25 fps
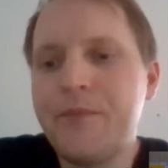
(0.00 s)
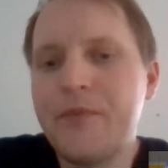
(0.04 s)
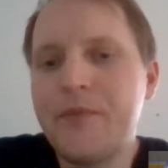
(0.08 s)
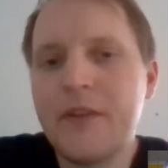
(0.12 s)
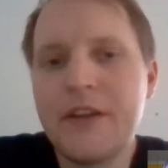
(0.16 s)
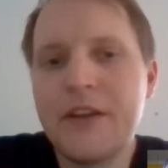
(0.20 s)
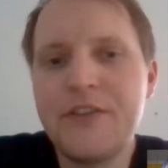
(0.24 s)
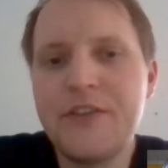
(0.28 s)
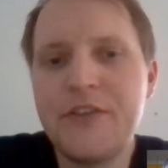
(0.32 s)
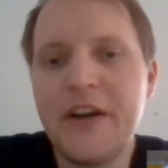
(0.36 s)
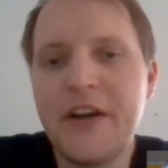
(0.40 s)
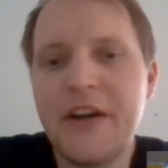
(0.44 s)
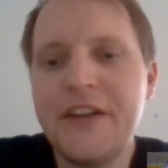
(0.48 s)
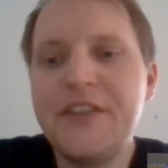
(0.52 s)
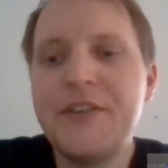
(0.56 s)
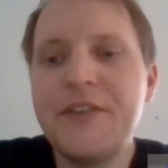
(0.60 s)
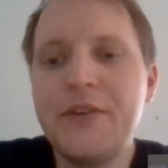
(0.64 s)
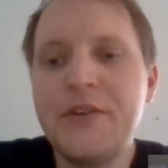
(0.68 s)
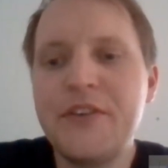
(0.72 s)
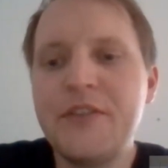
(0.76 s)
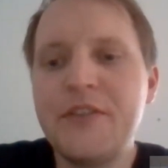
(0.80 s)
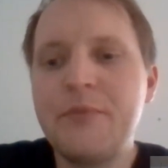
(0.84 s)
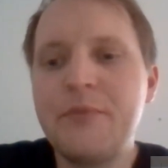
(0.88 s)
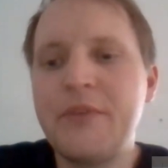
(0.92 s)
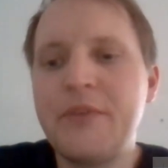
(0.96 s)
try to
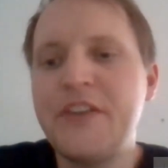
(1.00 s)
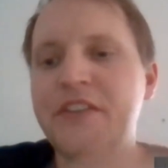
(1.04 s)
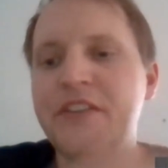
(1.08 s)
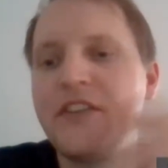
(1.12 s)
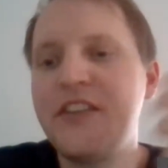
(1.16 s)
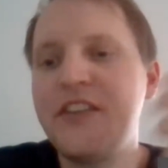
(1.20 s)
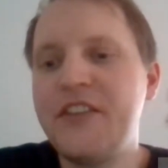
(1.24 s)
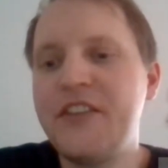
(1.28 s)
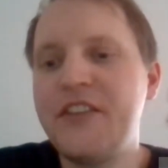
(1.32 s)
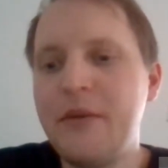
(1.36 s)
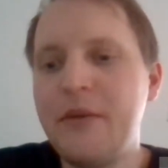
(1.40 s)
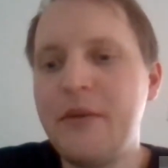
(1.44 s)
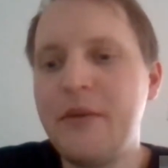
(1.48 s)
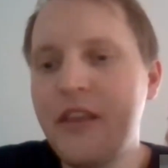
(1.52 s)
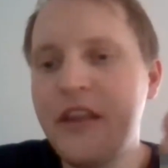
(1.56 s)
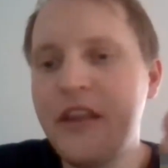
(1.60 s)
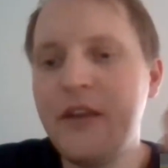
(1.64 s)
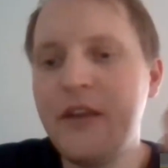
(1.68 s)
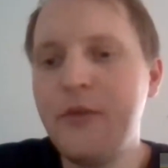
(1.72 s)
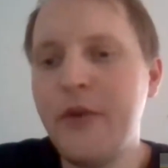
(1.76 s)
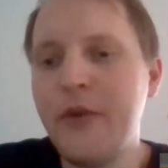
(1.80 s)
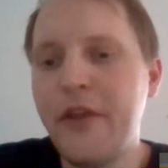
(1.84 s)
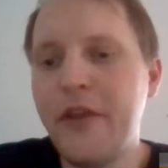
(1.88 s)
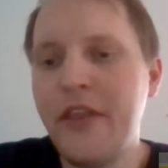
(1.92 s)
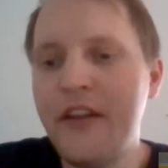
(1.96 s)
express the same
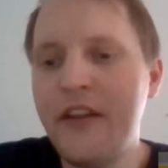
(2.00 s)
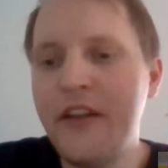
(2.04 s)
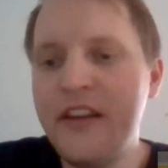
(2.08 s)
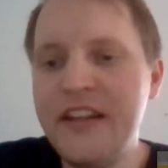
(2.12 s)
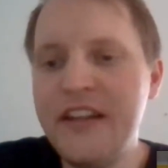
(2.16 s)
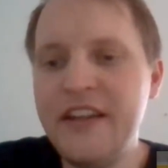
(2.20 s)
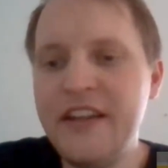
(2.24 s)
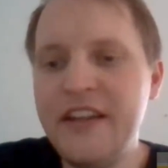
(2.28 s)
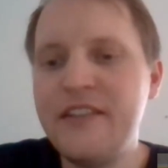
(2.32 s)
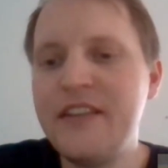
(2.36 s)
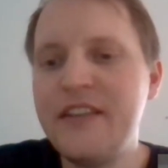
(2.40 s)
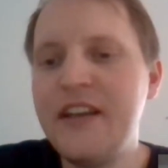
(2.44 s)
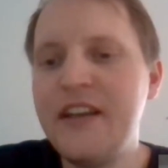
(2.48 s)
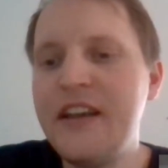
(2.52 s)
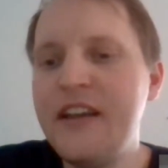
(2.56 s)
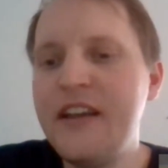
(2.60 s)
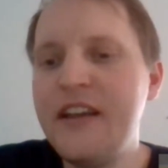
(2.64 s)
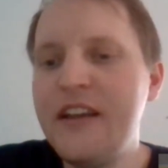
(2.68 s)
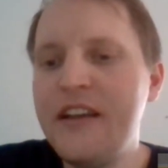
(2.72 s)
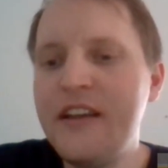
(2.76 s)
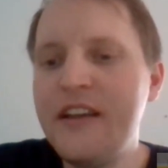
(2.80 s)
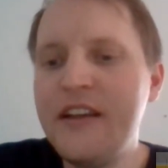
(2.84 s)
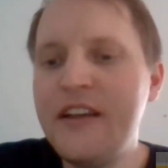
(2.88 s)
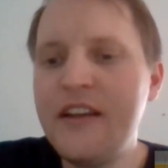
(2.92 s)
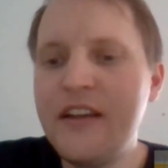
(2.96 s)
thing with the least
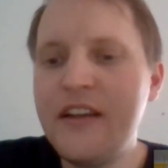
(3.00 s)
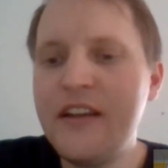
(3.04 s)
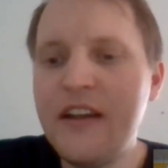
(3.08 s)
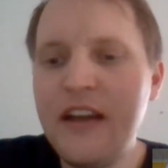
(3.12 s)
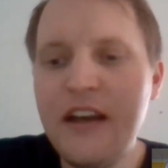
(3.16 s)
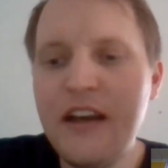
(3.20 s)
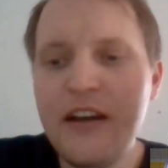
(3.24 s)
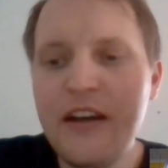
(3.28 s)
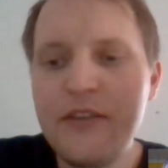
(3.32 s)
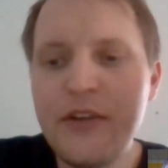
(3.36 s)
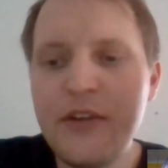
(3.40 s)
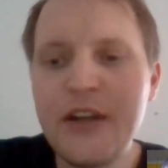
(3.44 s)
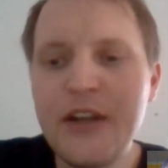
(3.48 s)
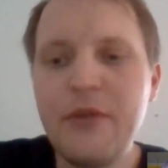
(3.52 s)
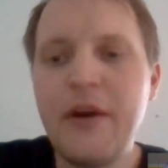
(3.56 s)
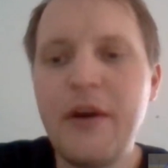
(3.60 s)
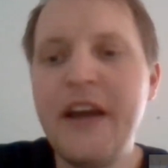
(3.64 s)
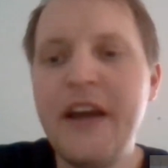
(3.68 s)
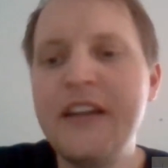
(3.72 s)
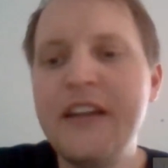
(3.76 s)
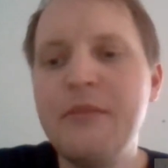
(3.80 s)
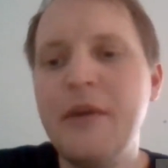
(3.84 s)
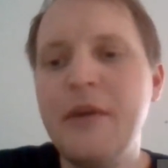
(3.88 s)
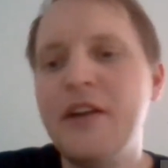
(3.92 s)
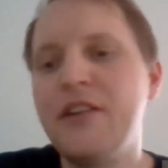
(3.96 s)

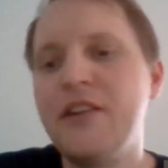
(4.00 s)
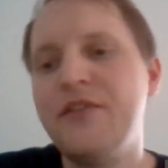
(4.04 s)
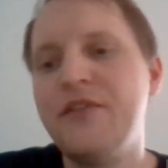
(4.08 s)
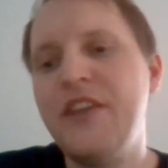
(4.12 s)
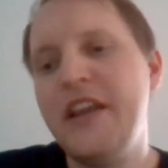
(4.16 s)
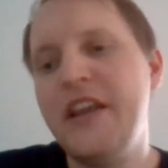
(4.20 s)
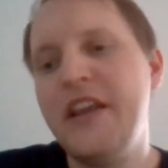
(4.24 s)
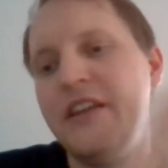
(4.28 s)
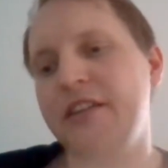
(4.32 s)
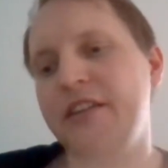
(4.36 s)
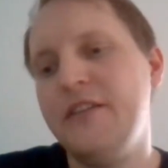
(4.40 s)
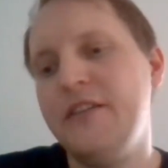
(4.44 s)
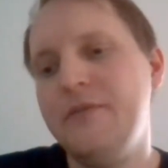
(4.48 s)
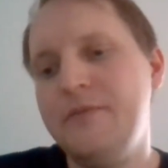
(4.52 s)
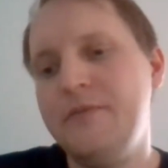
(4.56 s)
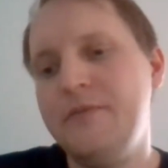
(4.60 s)
required amount of data?